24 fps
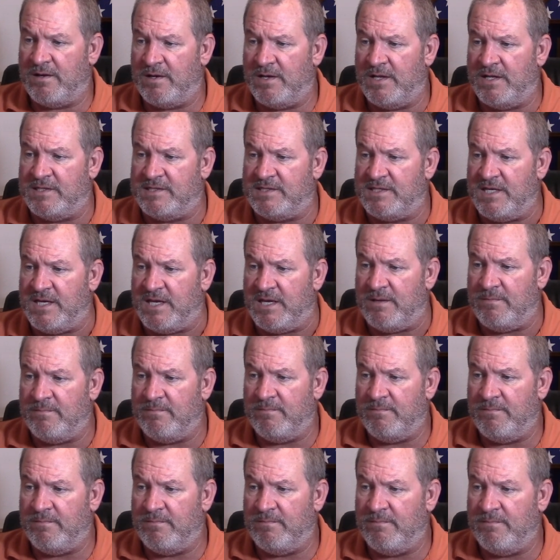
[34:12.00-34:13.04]
let's see.
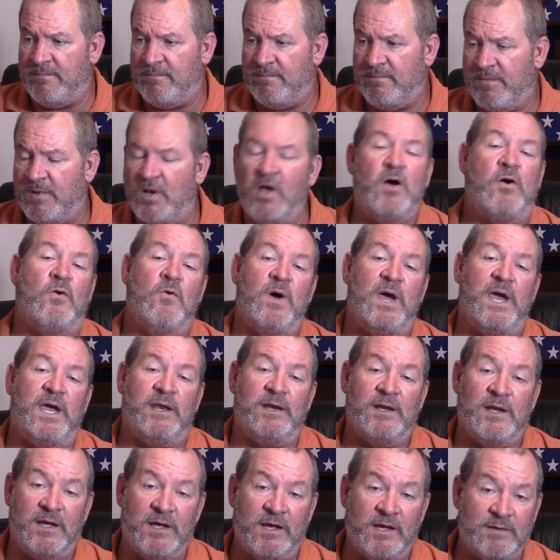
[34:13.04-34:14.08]
No,
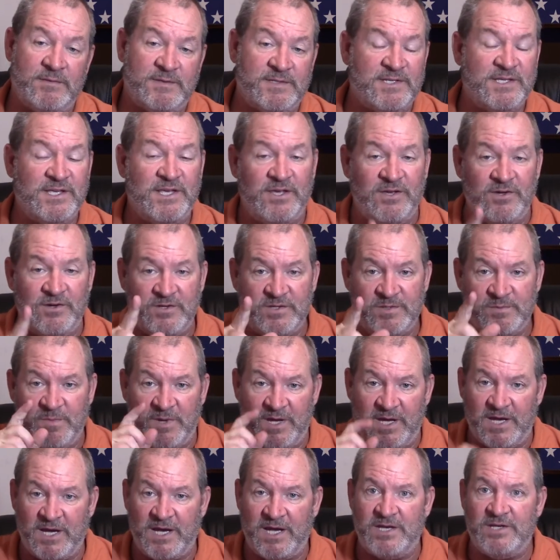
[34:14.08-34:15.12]
wait. Uh, excuse
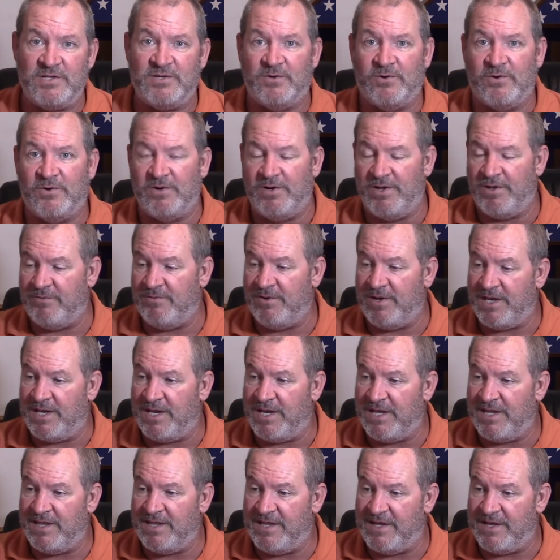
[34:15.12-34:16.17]
me. I totally
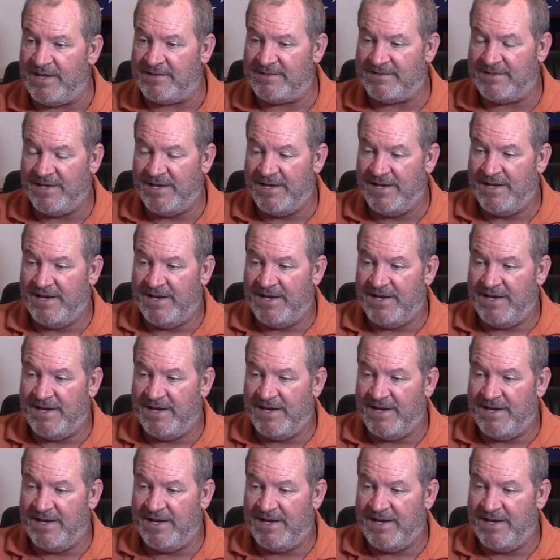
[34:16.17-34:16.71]
redid this.